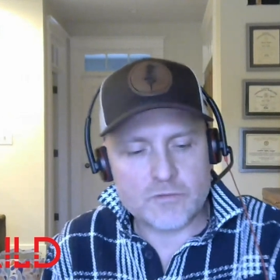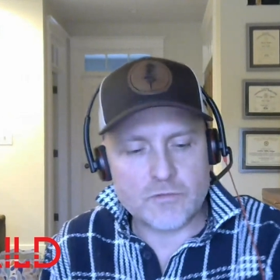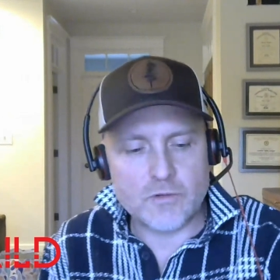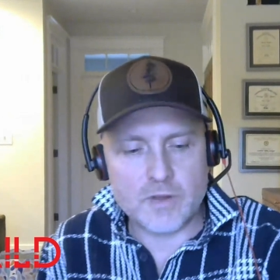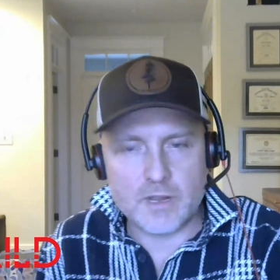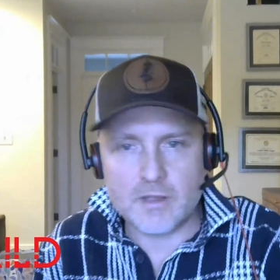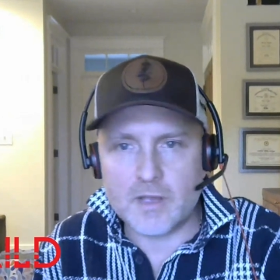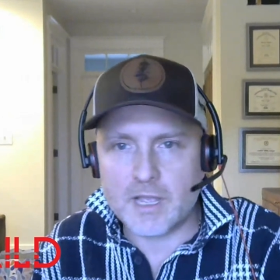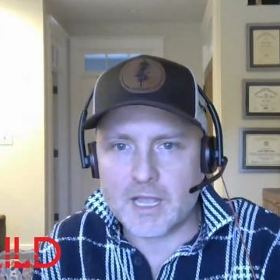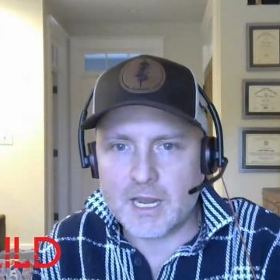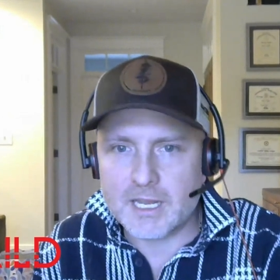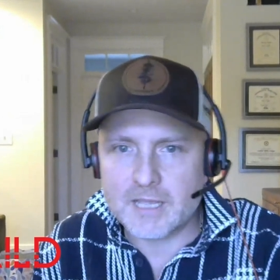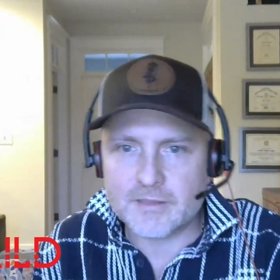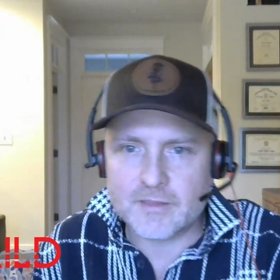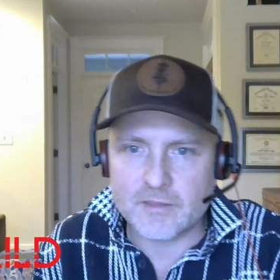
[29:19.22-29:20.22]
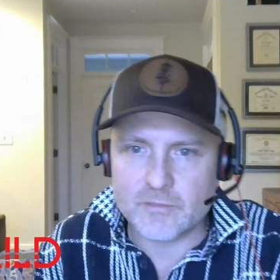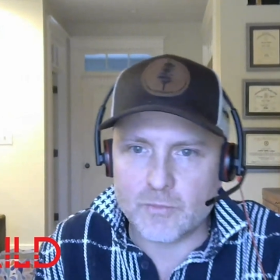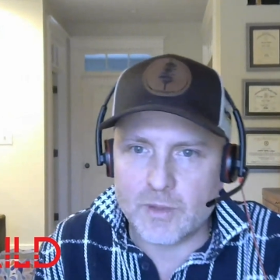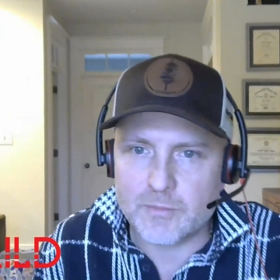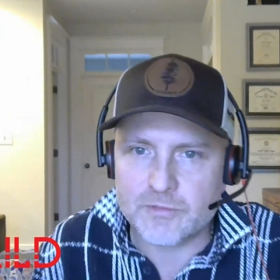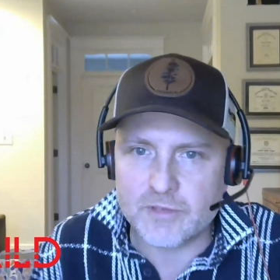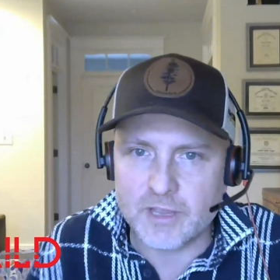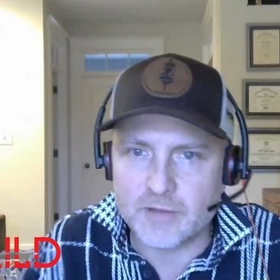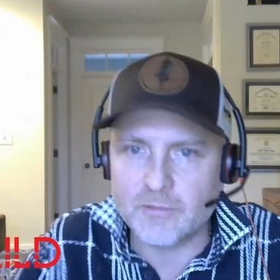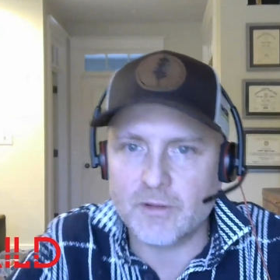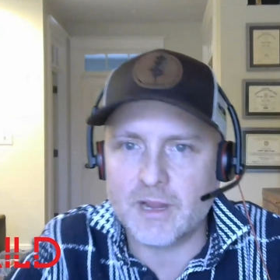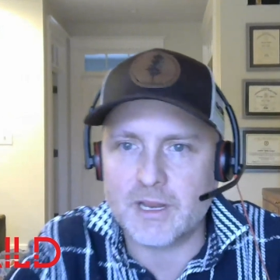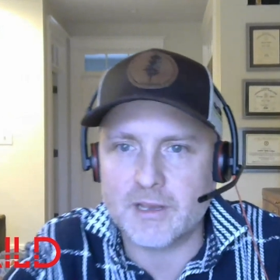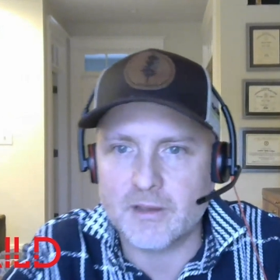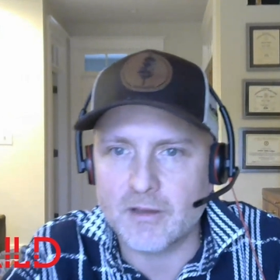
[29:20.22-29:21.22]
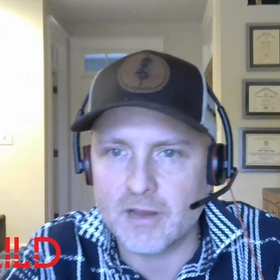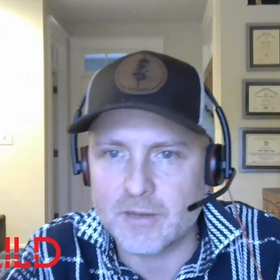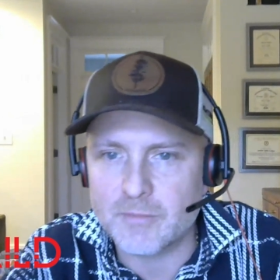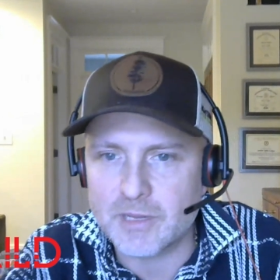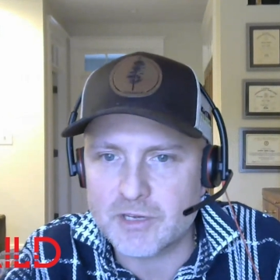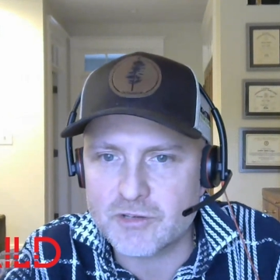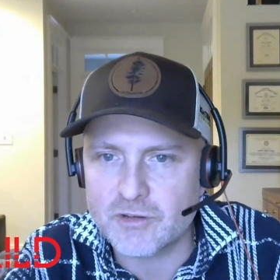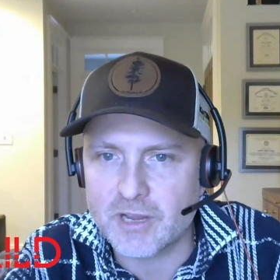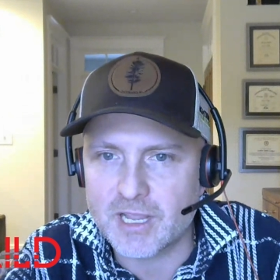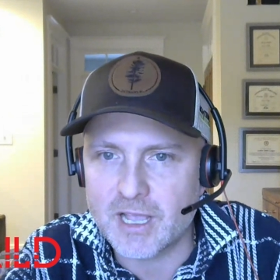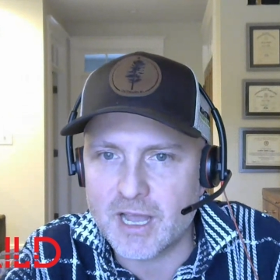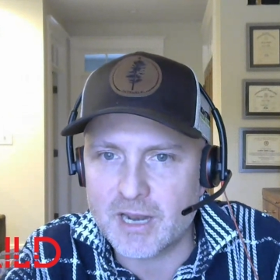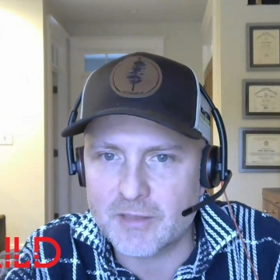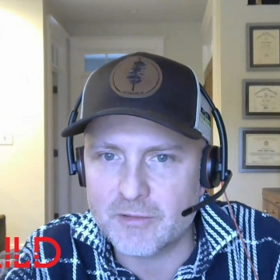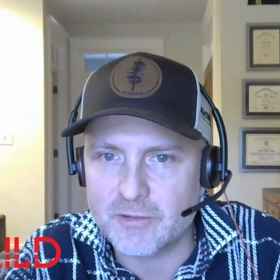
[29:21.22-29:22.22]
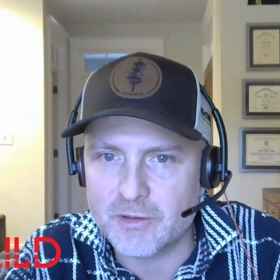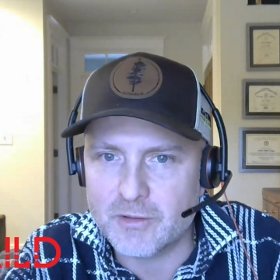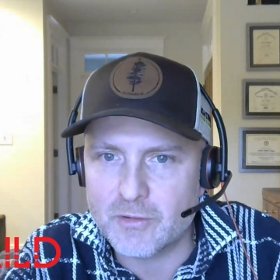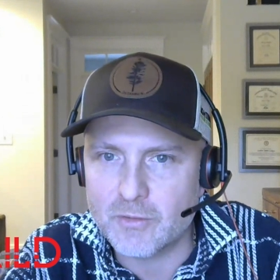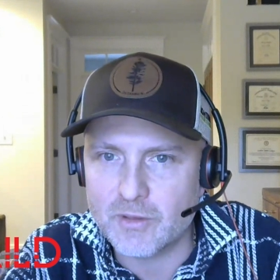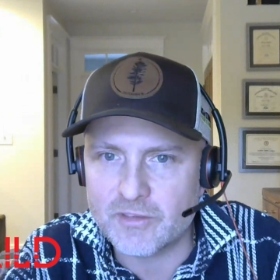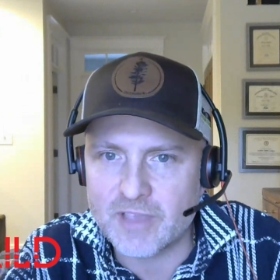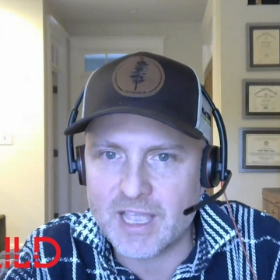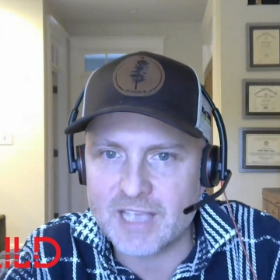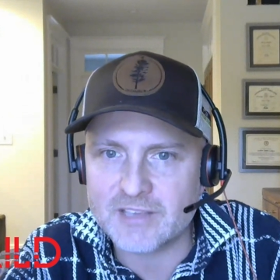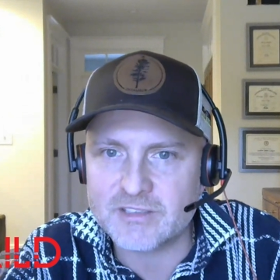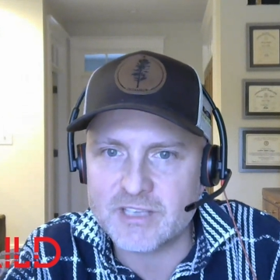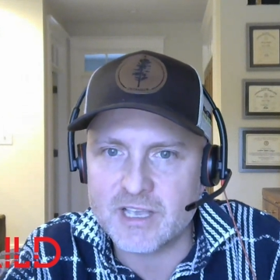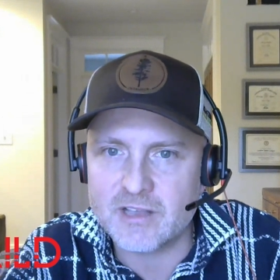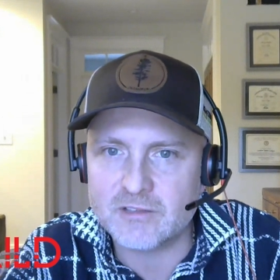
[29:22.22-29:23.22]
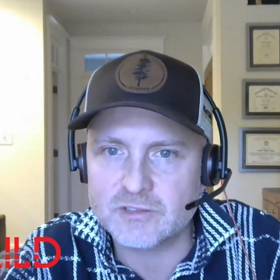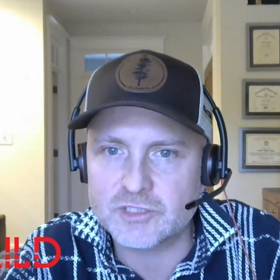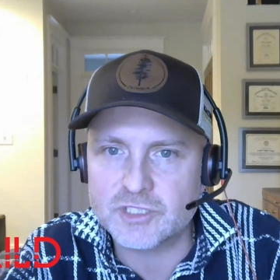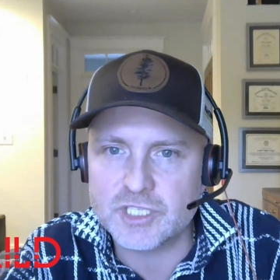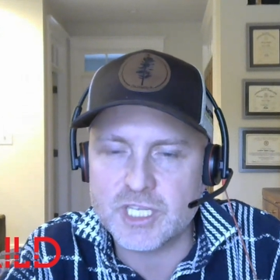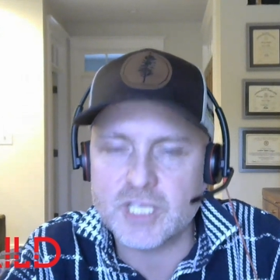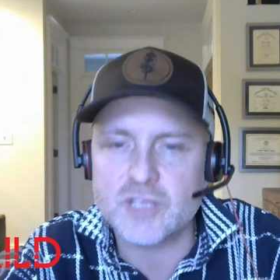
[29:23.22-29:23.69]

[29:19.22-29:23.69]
Sorry, I got to get this website right here. I'd make sure I got it. They're new to us. slgus.com.